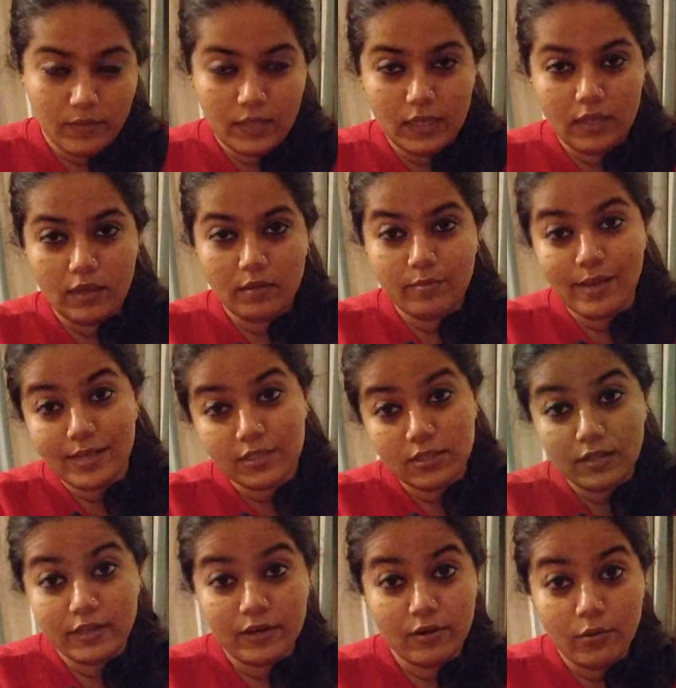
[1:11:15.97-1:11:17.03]
the
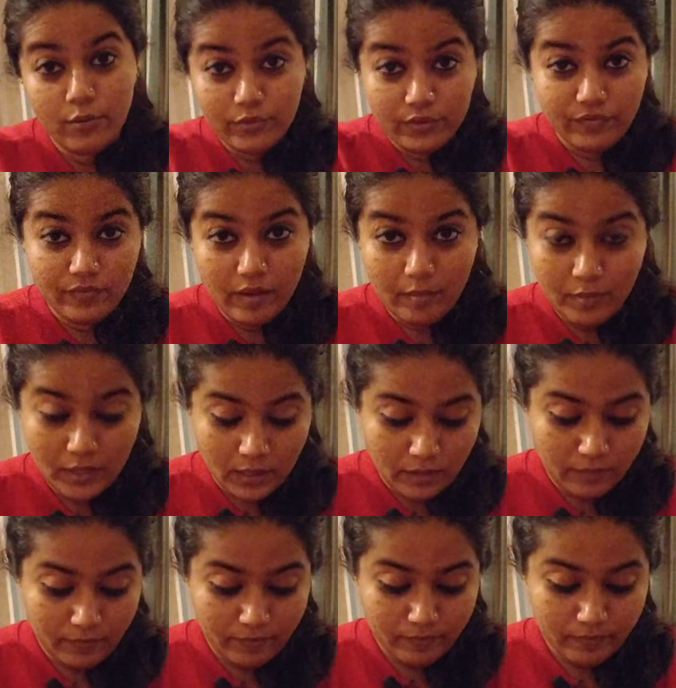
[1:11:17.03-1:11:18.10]
masculine or the
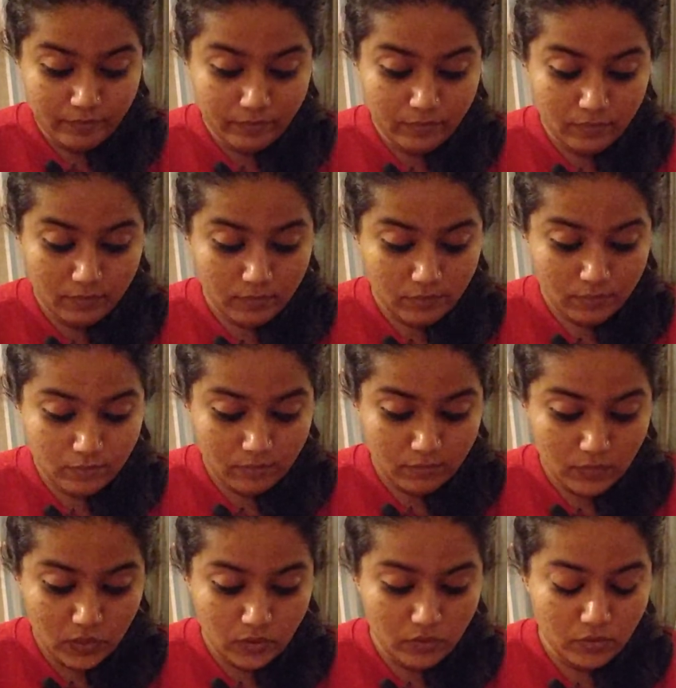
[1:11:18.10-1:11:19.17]
feminine,
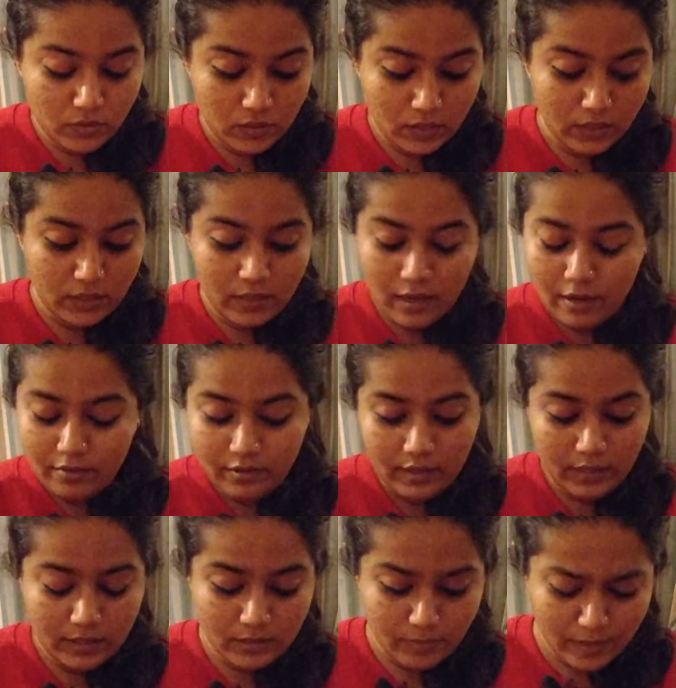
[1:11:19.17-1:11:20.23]
because the entire
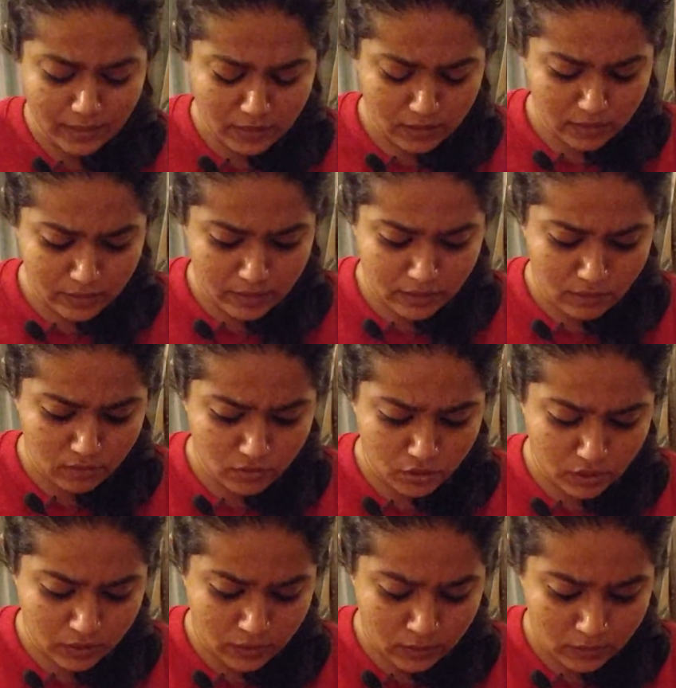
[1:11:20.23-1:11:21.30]
reading is masculine
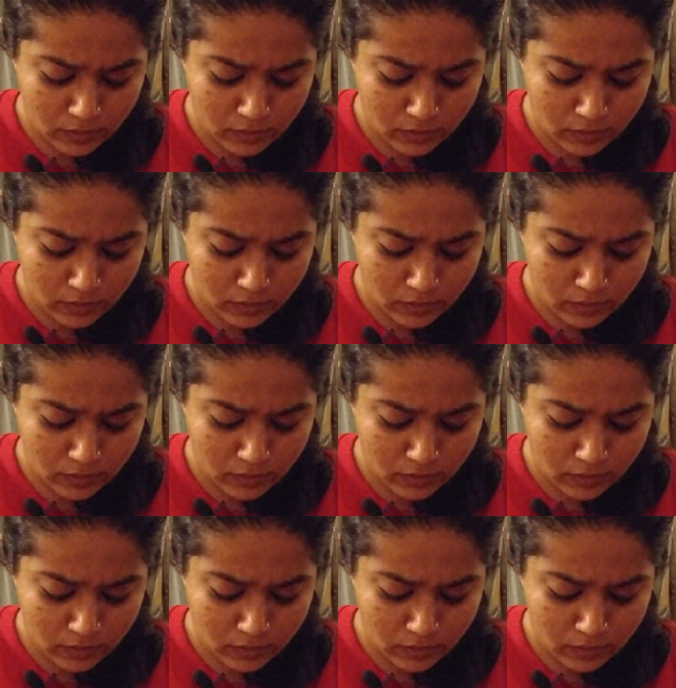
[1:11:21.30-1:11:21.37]
energy,